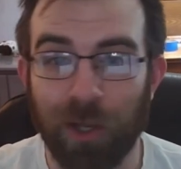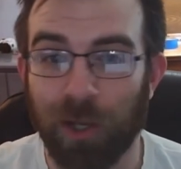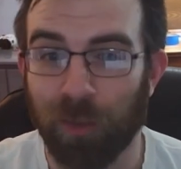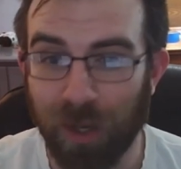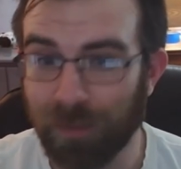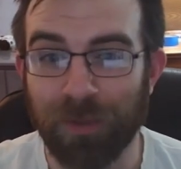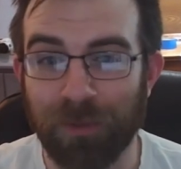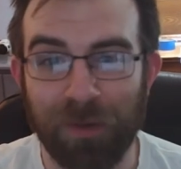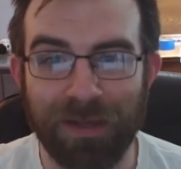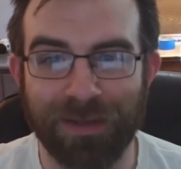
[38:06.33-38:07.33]
probably
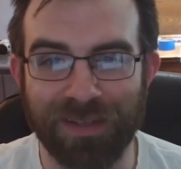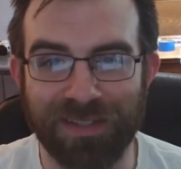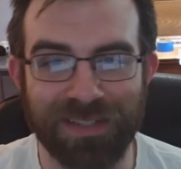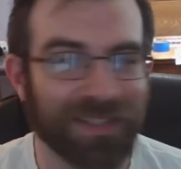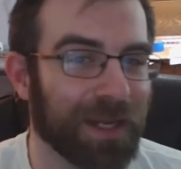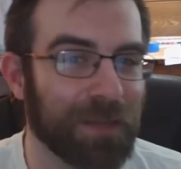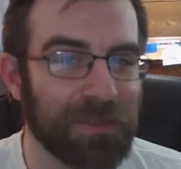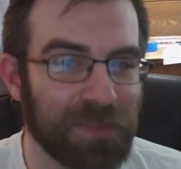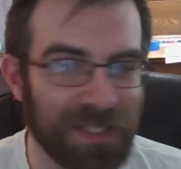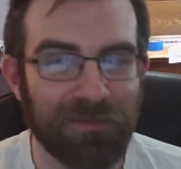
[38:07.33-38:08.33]
recognizes that I'm
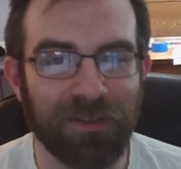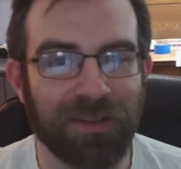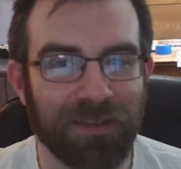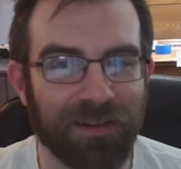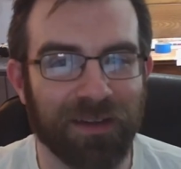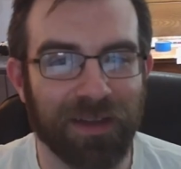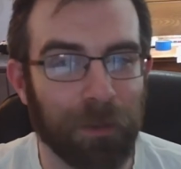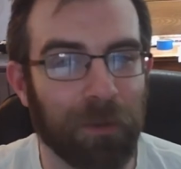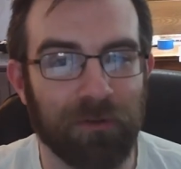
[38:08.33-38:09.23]
specifically talking about